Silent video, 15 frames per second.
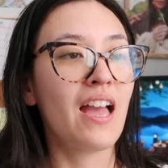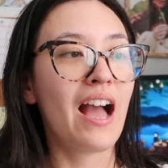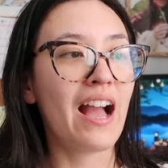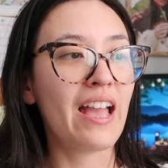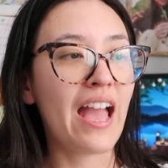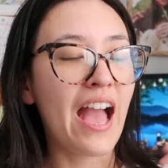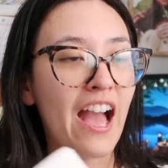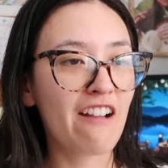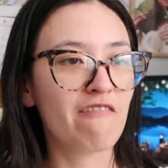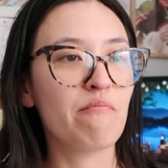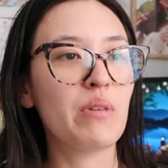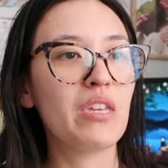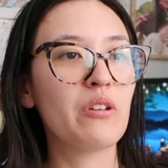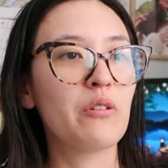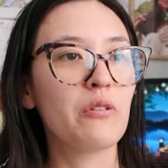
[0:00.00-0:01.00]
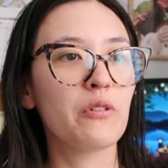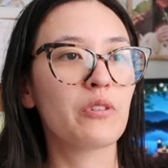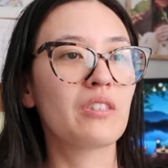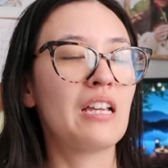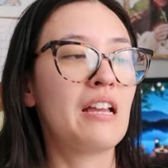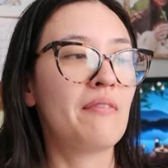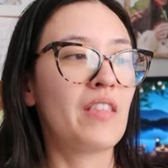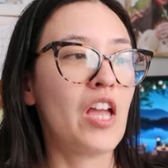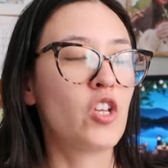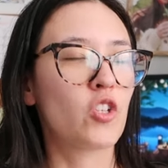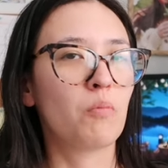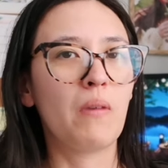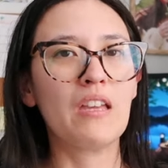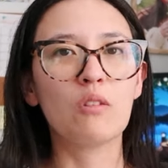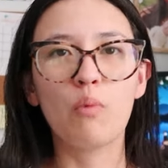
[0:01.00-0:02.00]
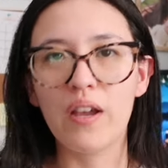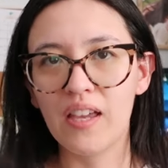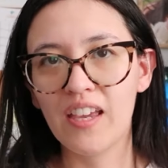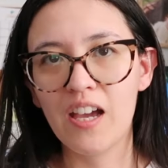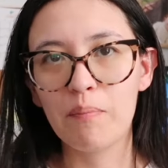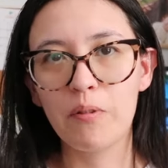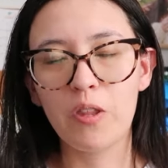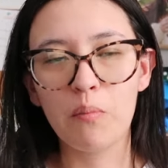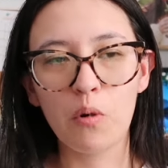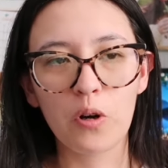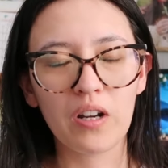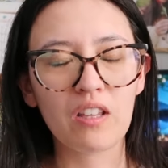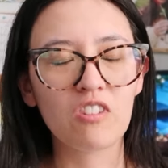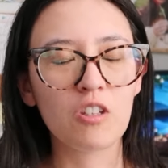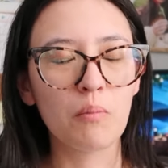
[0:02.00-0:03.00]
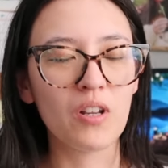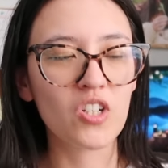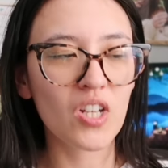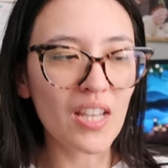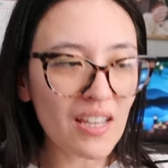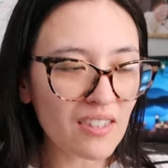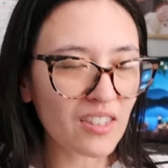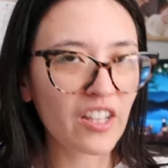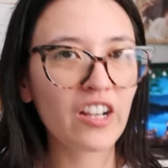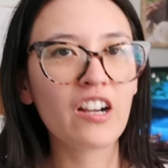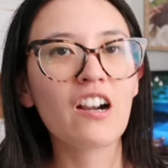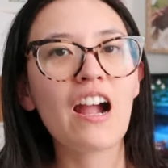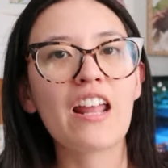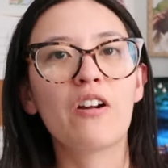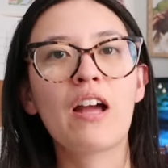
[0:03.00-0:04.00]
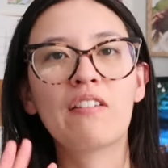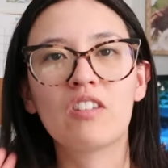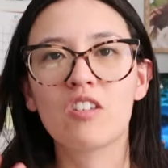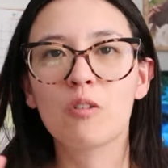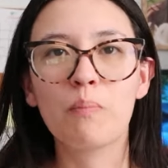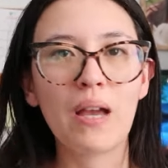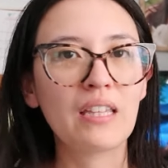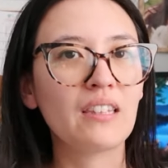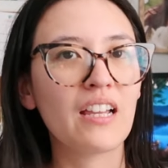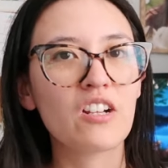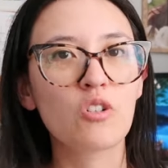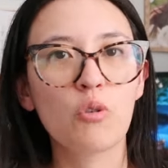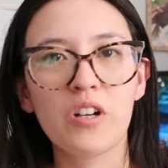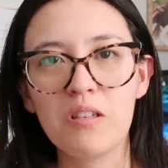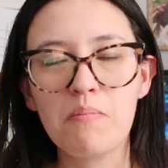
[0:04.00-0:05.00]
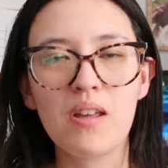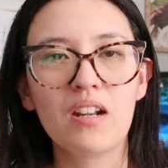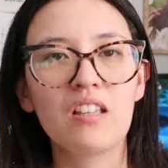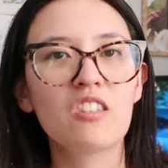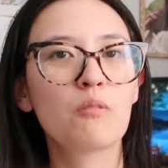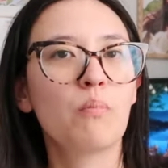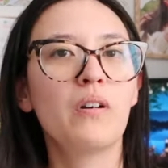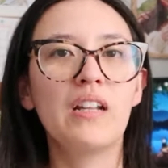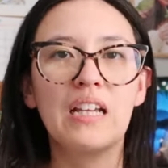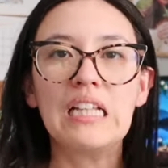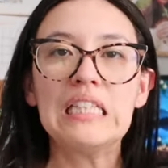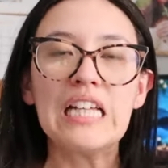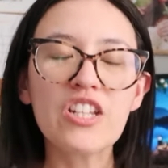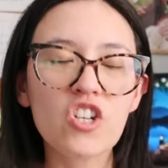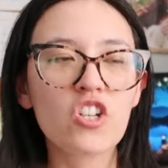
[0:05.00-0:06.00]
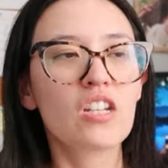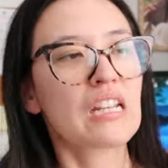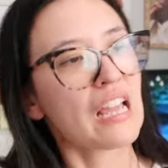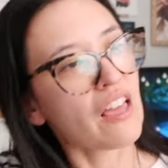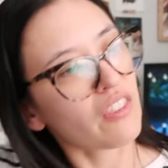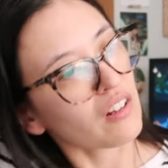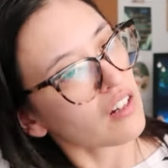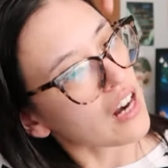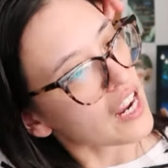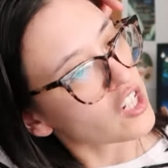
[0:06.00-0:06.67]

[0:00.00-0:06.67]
I have meals, it just makes waking up in the morning so much easier. I don't have to spend like 20 minutes putting a lunch together.